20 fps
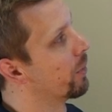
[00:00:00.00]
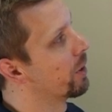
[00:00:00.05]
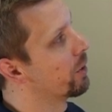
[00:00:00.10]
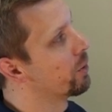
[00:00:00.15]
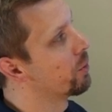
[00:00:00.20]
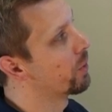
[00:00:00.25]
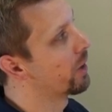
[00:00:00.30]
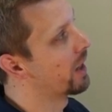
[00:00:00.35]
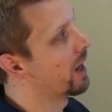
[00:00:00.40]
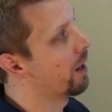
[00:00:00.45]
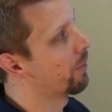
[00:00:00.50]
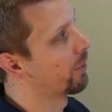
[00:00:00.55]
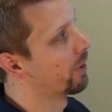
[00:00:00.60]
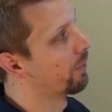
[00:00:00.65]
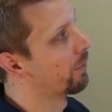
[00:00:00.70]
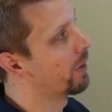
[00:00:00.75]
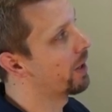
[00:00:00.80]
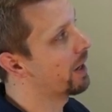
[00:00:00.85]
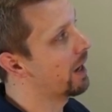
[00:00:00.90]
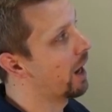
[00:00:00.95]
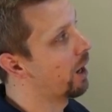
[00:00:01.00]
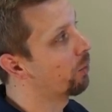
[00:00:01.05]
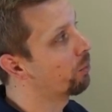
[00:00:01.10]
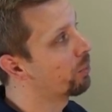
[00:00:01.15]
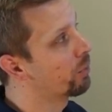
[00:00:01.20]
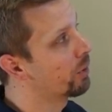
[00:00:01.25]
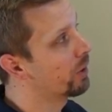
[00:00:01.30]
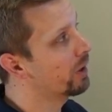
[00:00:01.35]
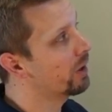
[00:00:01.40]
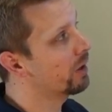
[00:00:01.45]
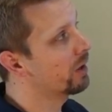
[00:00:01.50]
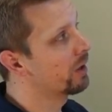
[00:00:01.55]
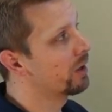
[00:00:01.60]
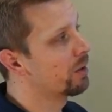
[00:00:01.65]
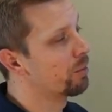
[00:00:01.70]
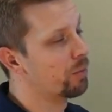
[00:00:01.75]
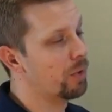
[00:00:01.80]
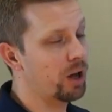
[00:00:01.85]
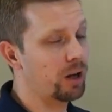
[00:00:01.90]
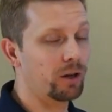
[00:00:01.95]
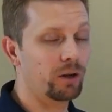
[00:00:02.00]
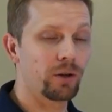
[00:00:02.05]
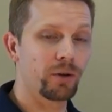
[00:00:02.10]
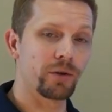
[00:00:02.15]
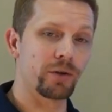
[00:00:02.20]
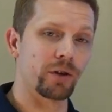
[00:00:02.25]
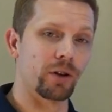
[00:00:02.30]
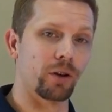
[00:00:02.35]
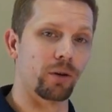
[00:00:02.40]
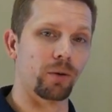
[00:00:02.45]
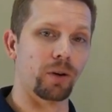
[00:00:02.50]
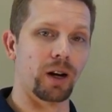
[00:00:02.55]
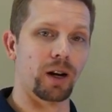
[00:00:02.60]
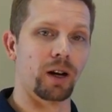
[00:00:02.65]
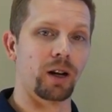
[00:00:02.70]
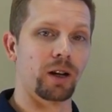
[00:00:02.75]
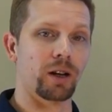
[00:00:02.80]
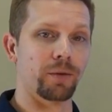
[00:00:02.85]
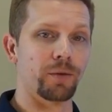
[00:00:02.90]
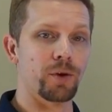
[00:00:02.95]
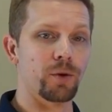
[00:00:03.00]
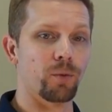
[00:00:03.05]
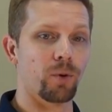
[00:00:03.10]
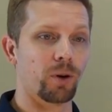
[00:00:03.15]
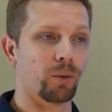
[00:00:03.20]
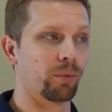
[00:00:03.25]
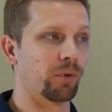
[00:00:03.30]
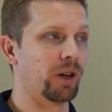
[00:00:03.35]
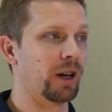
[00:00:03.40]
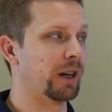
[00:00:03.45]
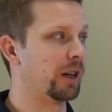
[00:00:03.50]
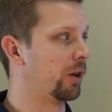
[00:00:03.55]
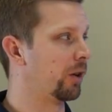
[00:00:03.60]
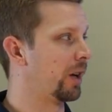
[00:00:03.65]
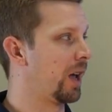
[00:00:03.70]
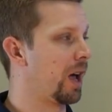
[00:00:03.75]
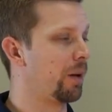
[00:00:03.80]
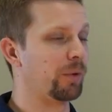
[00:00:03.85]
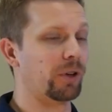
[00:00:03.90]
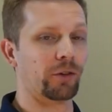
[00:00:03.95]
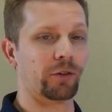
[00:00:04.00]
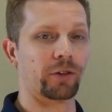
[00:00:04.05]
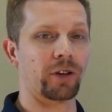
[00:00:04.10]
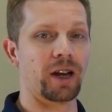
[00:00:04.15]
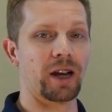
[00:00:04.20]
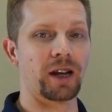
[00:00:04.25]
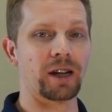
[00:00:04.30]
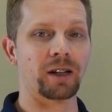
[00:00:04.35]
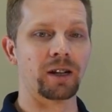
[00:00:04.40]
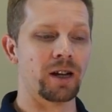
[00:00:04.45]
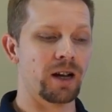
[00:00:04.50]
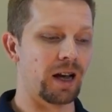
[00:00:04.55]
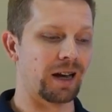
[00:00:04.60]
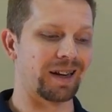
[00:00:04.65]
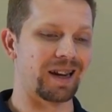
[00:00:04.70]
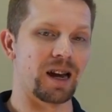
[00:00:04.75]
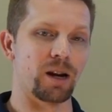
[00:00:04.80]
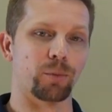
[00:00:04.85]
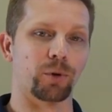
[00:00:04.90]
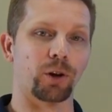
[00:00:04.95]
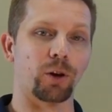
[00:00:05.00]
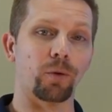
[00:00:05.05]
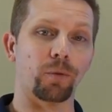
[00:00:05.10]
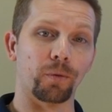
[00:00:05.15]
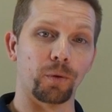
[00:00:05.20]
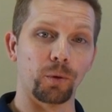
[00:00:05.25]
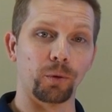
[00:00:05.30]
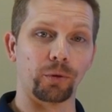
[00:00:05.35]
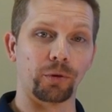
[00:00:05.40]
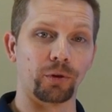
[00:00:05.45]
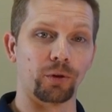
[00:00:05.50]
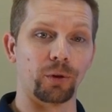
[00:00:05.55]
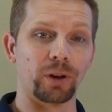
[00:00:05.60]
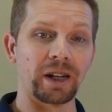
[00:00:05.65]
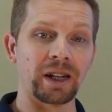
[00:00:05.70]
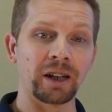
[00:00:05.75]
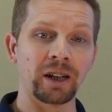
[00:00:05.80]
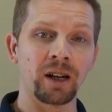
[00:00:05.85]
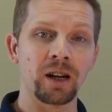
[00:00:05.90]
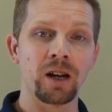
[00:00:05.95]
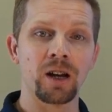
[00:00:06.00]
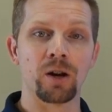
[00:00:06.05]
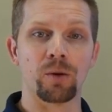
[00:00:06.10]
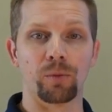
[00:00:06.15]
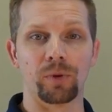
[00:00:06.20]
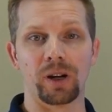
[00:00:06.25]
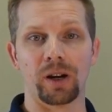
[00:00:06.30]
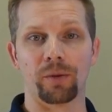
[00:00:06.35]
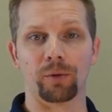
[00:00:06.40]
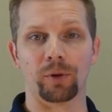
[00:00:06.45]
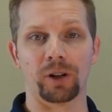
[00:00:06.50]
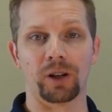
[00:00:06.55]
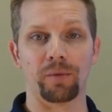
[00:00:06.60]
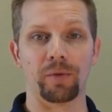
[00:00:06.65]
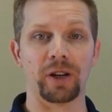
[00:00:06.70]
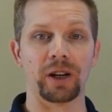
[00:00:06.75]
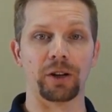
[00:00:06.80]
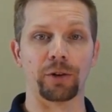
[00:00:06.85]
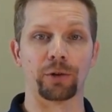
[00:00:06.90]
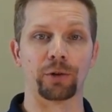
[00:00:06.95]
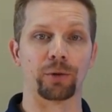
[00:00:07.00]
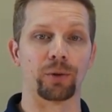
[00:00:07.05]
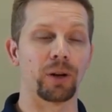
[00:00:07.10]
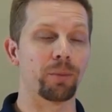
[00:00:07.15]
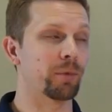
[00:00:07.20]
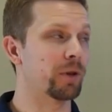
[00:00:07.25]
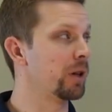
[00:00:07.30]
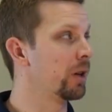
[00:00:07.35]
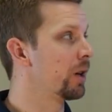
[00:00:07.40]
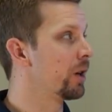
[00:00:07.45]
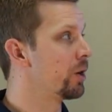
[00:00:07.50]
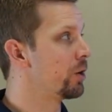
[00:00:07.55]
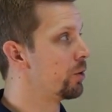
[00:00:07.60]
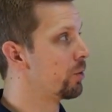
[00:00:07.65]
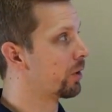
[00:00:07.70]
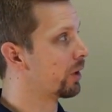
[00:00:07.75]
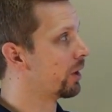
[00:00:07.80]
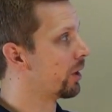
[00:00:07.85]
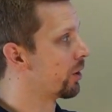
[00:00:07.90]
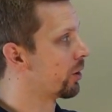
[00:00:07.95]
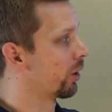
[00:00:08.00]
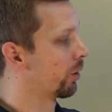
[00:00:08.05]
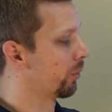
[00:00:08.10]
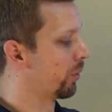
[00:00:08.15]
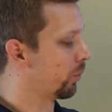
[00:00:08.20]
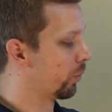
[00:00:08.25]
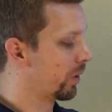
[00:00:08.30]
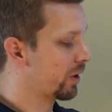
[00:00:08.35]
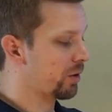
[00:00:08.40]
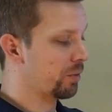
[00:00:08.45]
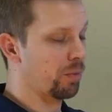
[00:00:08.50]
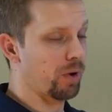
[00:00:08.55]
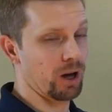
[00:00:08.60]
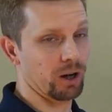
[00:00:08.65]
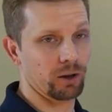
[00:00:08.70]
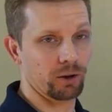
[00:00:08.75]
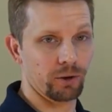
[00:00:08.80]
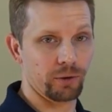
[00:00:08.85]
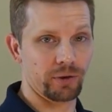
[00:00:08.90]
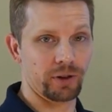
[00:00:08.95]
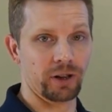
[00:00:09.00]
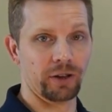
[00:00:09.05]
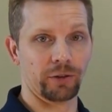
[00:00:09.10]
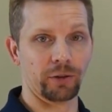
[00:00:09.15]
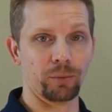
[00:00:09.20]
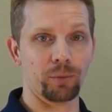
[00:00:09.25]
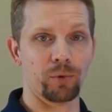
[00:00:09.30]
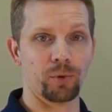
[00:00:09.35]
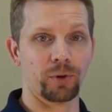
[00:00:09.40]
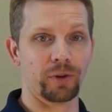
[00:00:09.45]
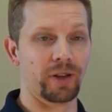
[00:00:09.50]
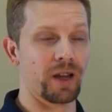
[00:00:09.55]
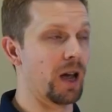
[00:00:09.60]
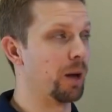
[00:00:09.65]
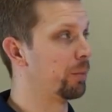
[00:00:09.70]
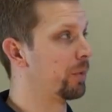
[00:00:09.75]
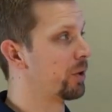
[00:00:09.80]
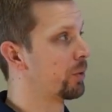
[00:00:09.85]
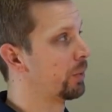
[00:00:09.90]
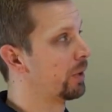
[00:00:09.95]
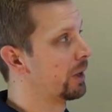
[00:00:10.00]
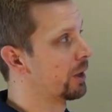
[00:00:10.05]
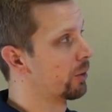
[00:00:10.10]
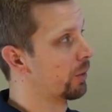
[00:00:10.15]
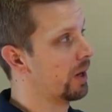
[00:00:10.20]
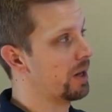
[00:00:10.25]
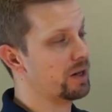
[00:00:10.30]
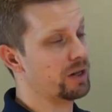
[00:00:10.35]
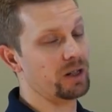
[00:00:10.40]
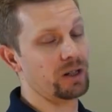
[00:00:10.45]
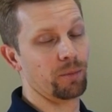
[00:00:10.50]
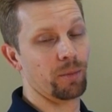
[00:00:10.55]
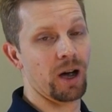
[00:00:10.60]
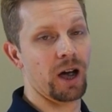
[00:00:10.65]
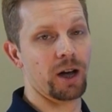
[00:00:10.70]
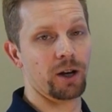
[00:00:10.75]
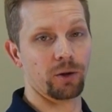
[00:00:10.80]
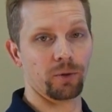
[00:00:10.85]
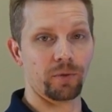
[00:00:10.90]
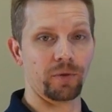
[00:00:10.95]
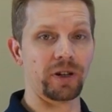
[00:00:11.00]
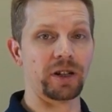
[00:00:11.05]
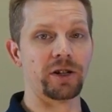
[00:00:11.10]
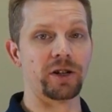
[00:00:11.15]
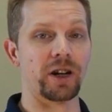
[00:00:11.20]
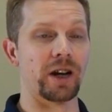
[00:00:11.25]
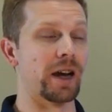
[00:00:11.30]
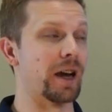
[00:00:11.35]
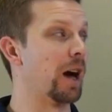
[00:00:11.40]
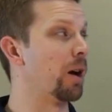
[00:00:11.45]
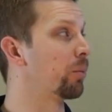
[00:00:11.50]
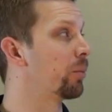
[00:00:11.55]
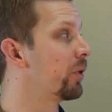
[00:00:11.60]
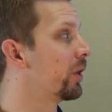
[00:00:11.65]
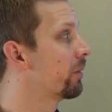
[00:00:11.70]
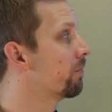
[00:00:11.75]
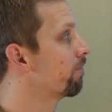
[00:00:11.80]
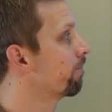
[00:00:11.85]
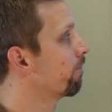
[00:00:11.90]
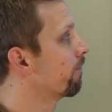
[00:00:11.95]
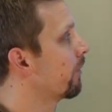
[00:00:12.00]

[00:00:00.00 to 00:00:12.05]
You can have an event output monitor, so if you are planning on having, say, a camera go full screen whenever an event is tripped, you can determine which monitor is going to support that between your HDMI or VGA output.